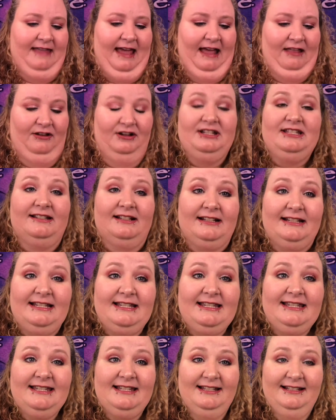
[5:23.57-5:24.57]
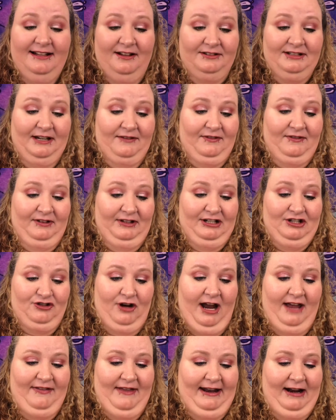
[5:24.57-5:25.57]
that looks nice. I'll definitely
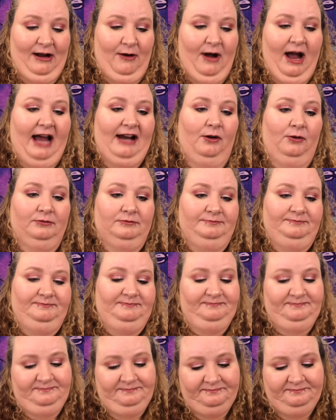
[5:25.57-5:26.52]
try that out. I'm